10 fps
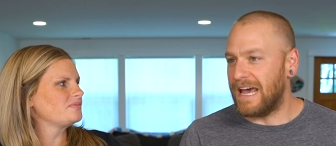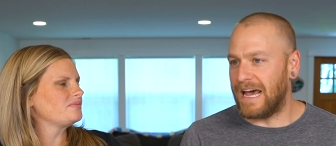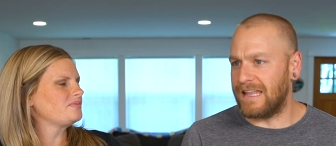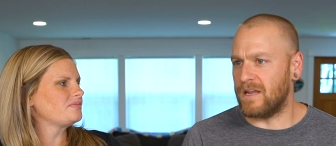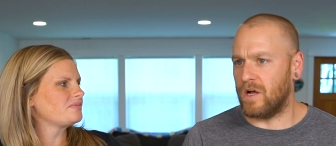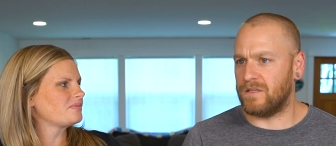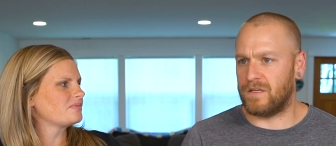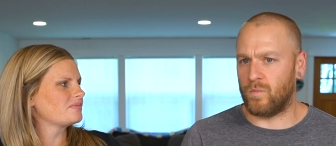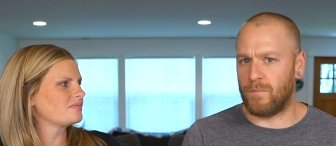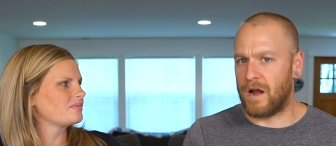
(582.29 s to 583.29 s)
Speaker 1: And then all of a sudden
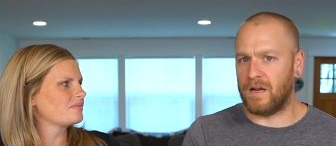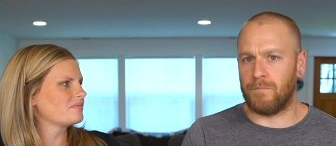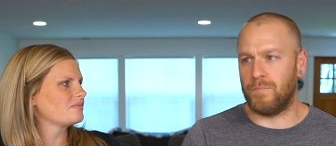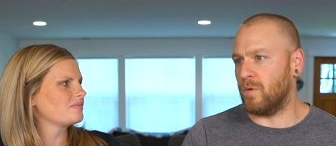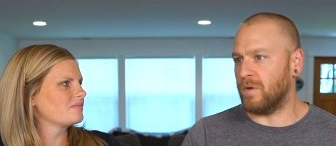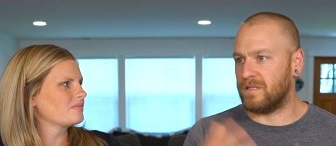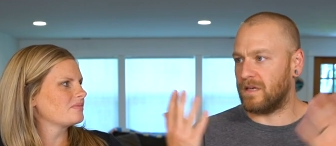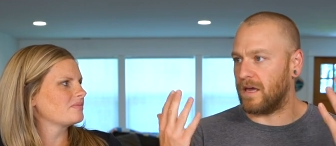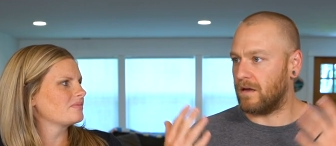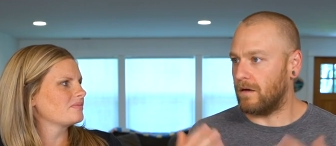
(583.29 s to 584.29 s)
we're married, and boom, it's
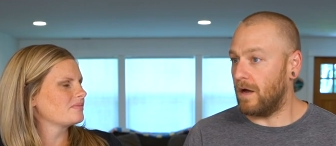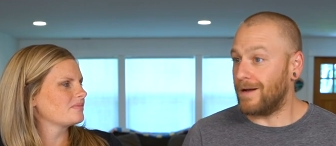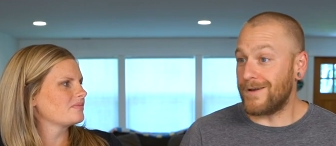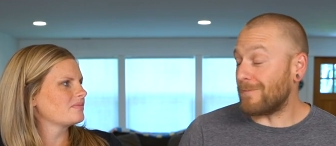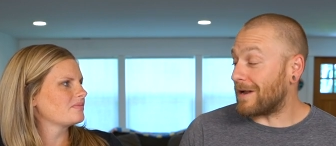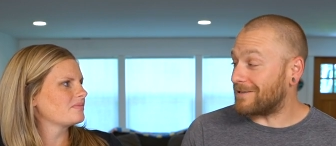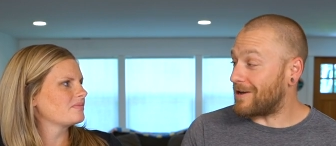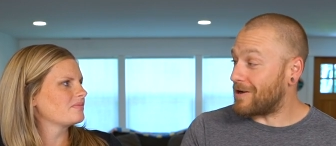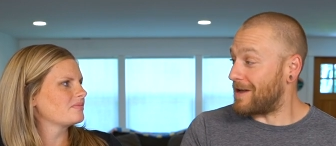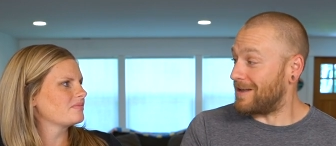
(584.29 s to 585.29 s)
like nope, now it's
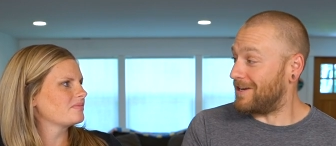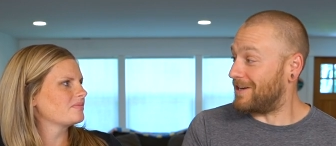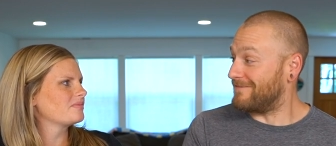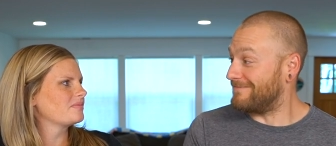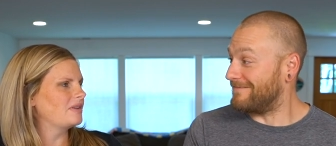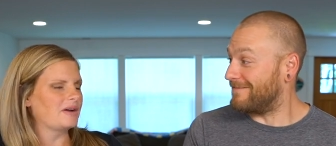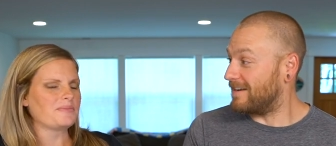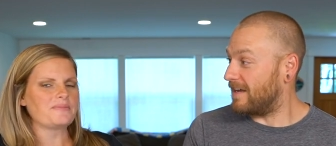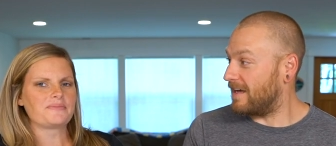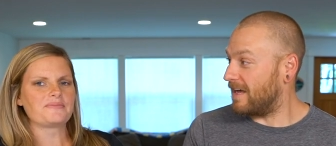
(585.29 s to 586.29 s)
all good. Yeah.
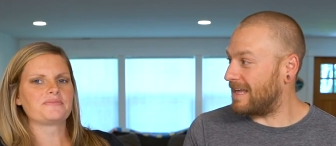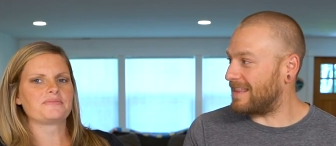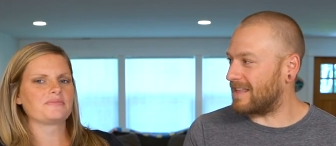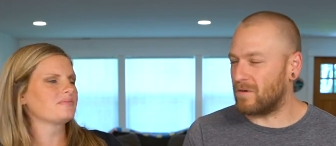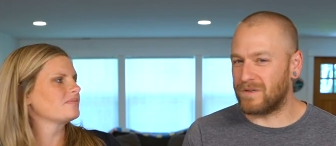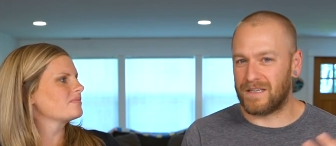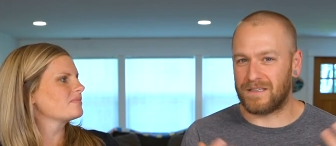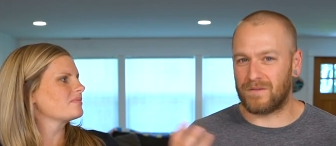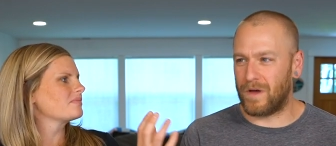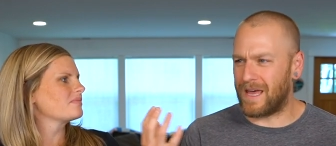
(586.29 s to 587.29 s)
And like there was this,
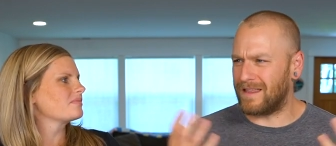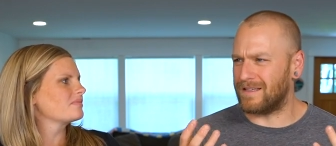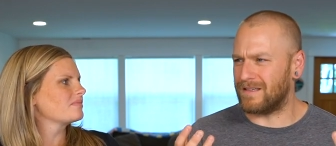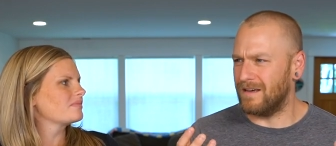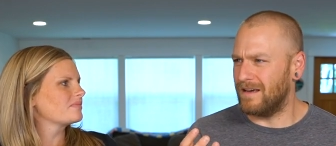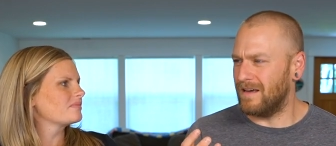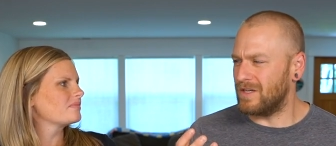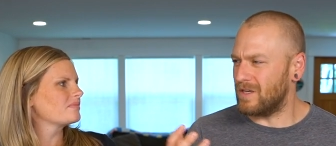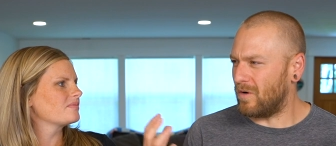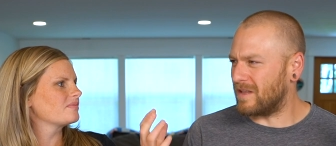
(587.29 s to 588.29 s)
we had these
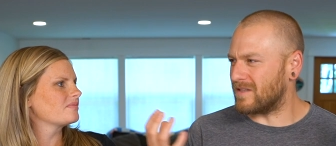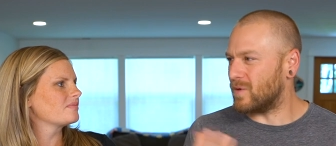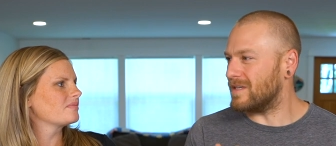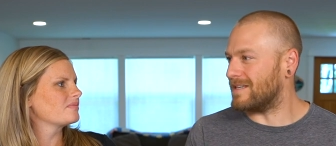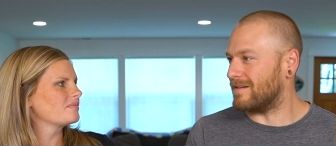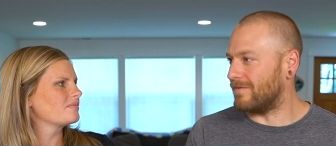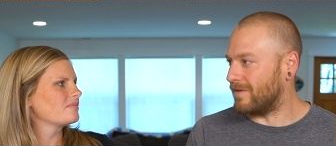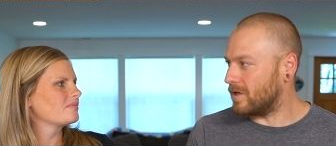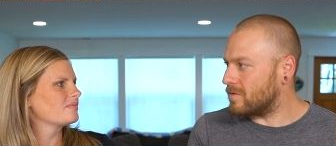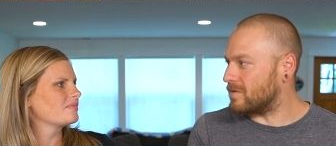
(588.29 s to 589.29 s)
totally twisted
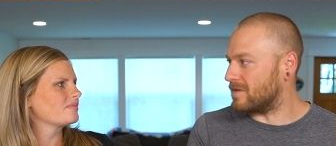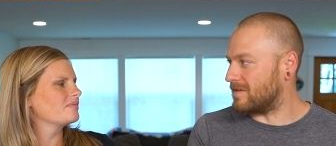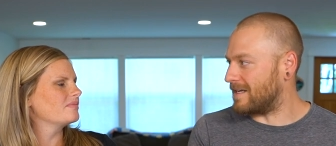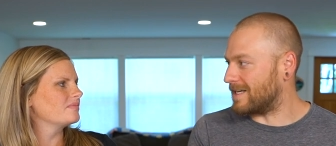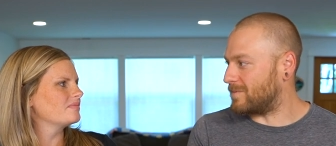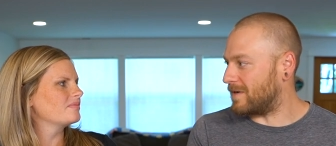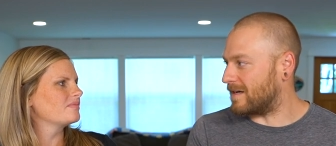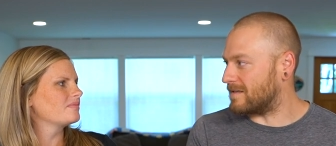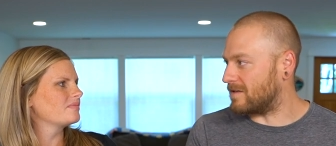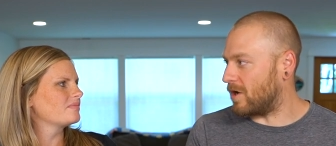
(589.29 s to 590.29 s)
views of sex mm-hmm.
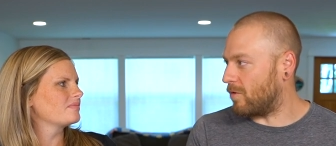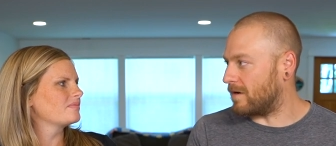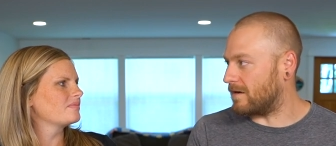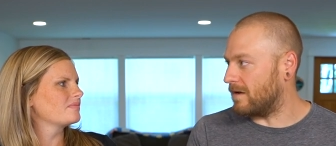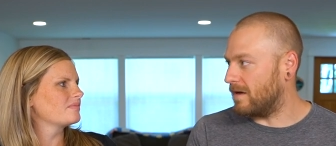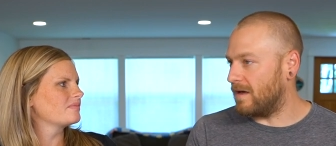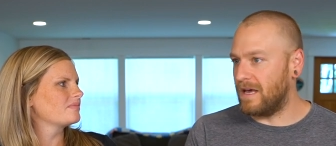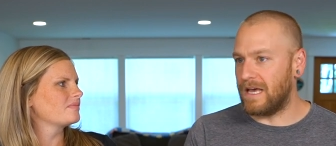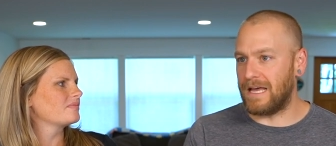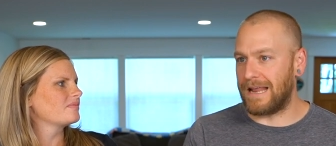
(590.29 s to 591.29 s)
because no one
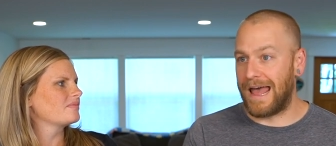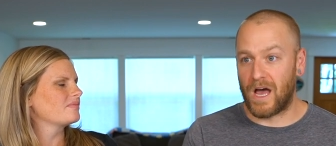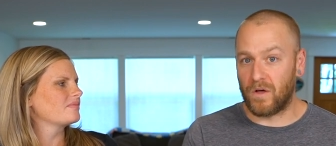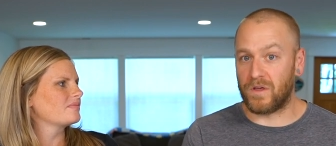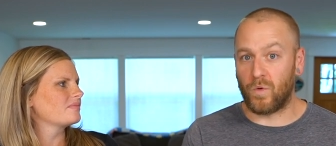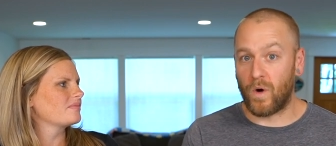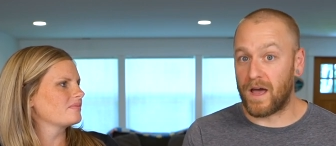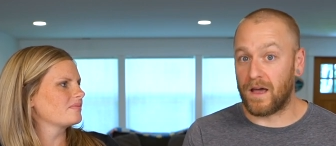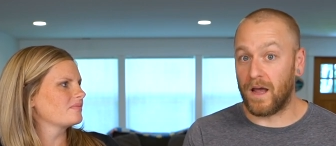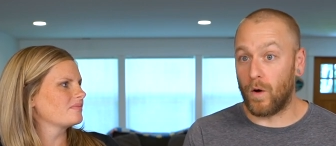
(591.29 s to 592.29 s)
in a healthy
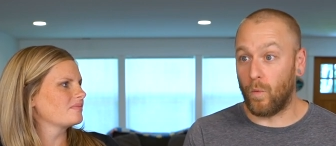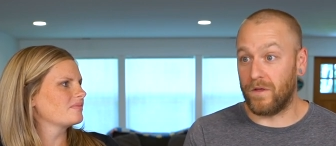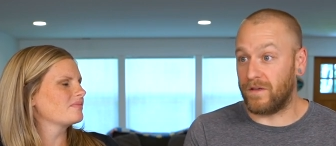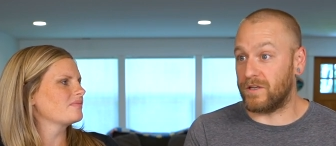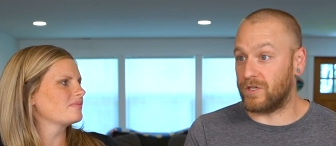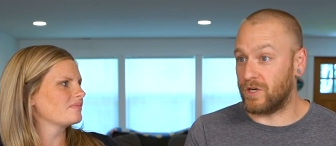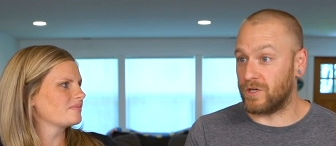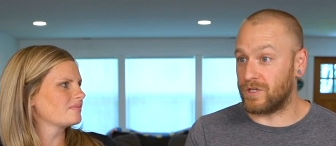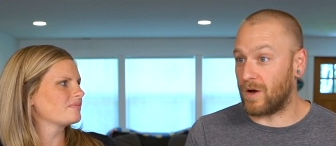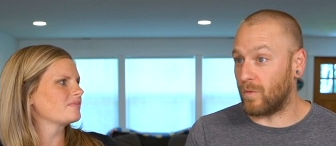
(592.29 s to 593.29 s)
way within the church
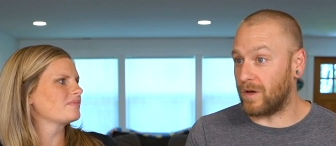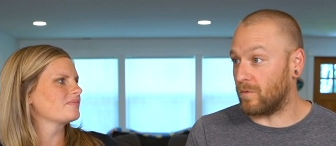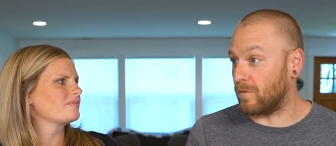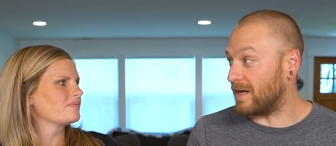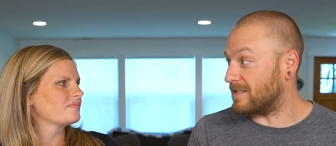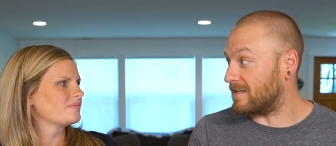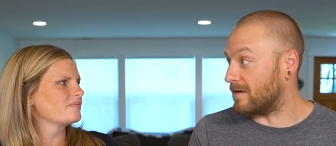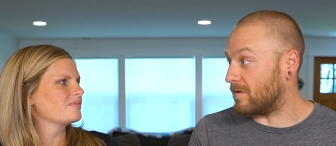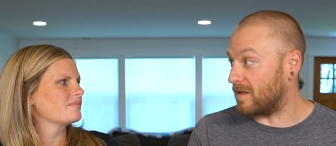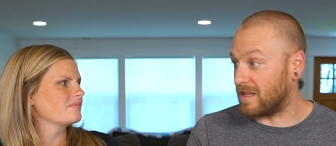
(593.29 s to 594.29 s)
that we were raised in
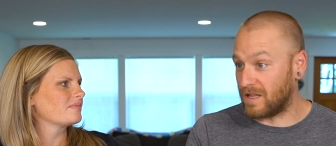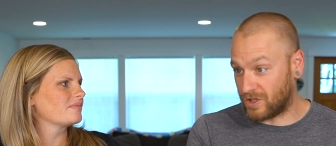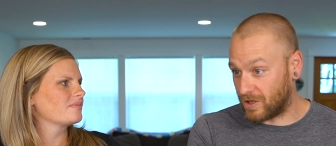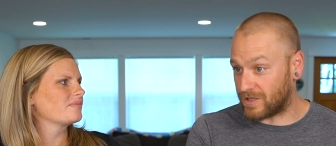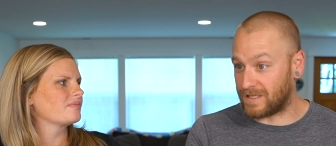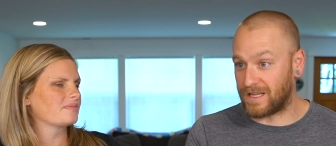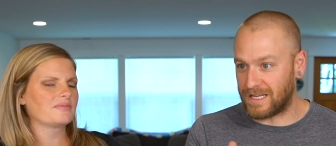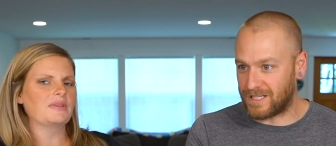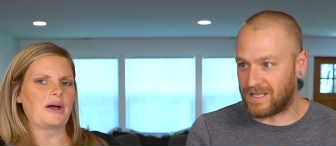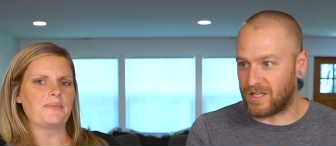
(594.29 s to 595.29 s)
and in the churches and
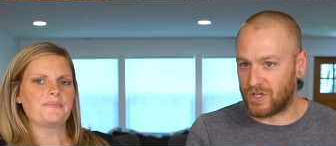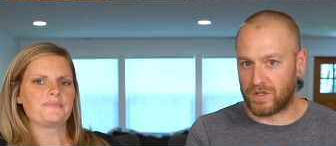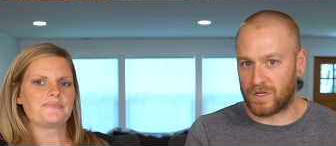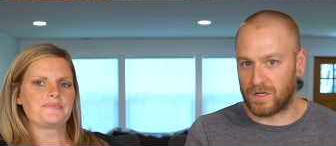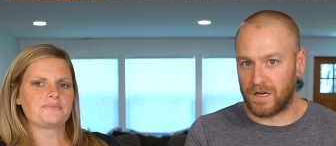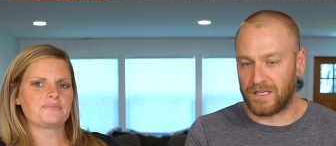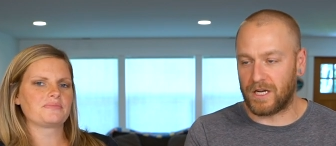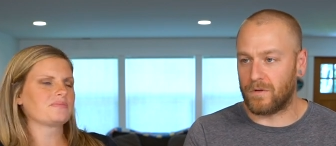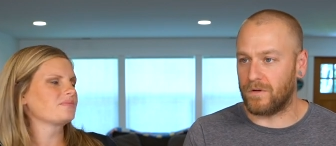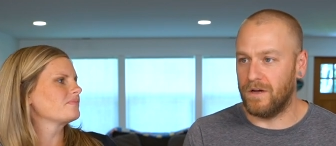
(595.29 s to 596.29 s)
just yeah. in the church in, in,
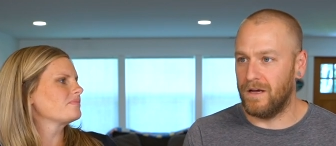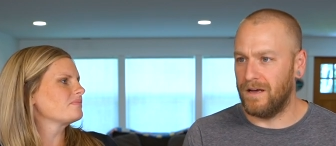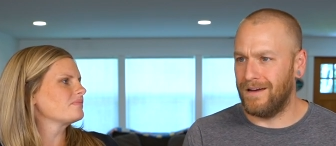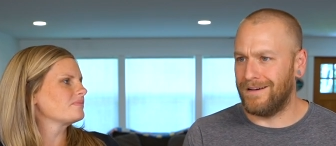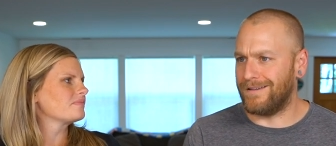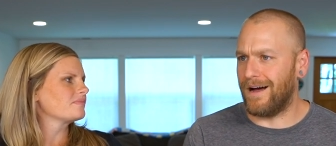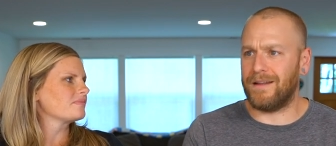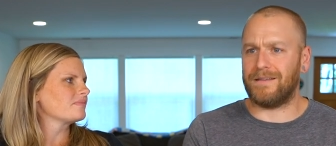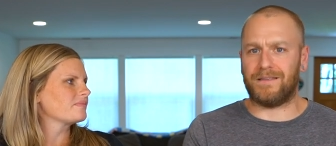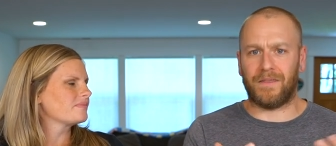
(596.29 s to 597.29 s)
general taught
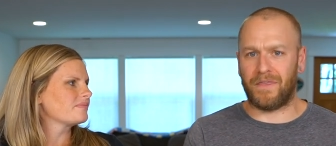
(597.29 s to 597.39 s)
us to